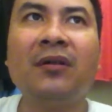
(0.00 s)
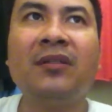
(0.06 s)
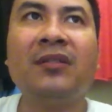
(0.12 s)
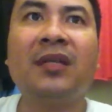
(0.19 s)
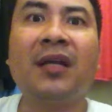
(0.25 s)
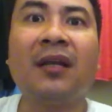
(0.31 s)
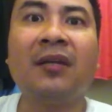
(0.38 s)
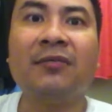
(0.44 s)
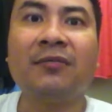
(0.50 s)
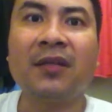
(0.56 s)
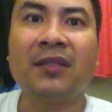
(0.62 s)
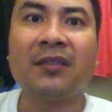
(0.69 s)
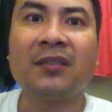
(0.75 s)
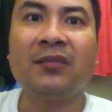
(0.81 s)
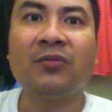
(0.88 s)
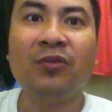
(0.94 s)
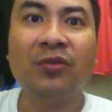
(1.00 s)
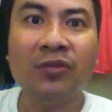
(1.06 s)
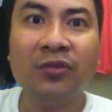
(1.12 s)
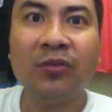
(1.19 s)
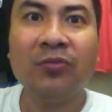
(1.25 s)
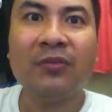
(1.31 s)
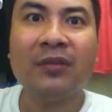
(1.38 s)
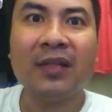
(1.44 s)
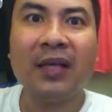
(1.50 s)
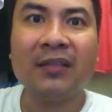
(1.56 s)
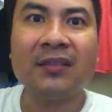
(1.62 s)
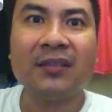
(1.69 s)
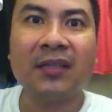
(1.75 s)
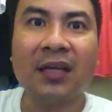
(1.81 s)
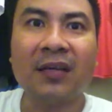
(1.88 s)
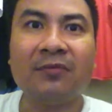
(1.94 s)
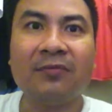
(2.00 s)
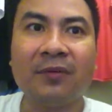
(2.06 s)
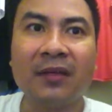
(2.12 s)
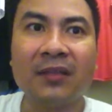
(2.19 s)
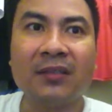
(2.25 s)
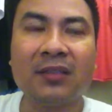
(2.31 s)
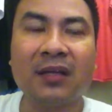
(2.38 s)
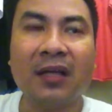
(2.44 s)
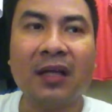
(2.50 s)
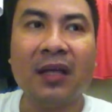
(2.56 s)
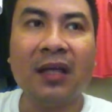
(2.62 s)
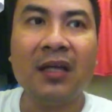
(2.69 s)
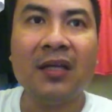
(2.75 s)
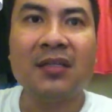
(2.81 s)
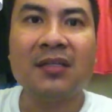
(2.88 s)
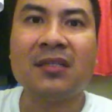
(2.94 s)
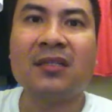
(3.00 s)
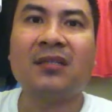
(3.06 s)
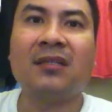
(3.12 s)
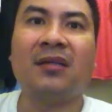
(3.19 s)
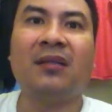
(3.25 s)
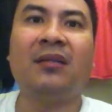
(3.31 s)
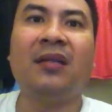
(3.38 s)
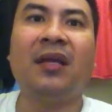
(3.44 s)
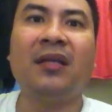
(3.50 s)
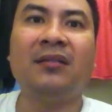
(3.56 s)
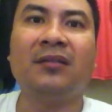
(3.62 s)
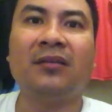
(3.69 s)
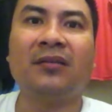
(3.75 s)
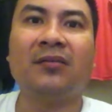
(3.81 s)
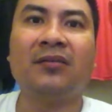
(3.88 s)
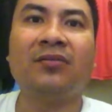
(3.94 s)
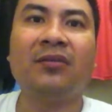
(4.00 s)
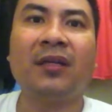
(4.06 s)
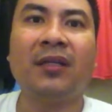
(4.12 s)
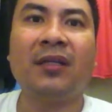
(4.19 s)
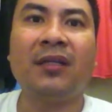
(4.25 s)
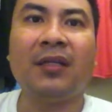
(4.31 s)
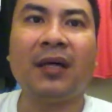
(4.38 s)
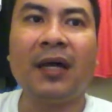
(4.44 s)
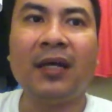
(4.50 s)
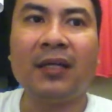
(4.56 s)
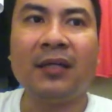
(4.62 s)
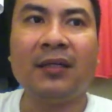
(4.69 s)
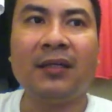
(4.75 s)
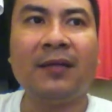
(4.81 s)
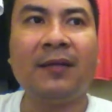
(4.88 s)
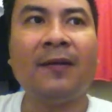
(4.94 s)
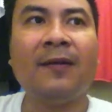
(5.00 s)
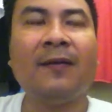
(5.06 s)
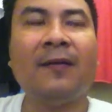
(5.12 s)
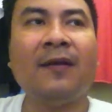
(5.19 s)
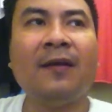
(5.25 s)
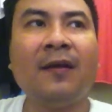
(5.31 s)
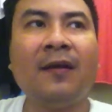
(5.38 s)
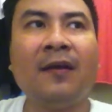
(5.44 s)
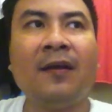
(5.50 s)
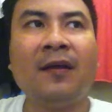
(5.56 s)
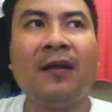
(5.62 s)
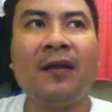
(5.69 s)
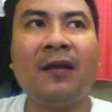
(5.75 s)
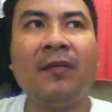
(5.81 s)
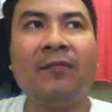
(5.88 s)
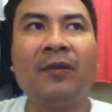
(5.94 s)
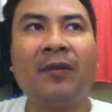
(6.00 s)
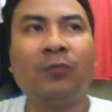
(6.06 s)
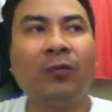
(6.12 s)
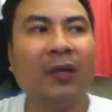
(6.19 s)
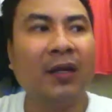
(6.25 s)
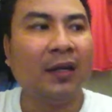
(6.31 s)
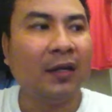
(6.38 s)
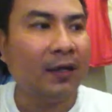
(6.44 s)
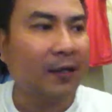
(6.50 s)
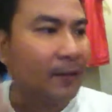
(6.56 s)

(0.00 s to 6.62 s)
jellyfish. Do you know that jellyfish is dangerous? You can die if it will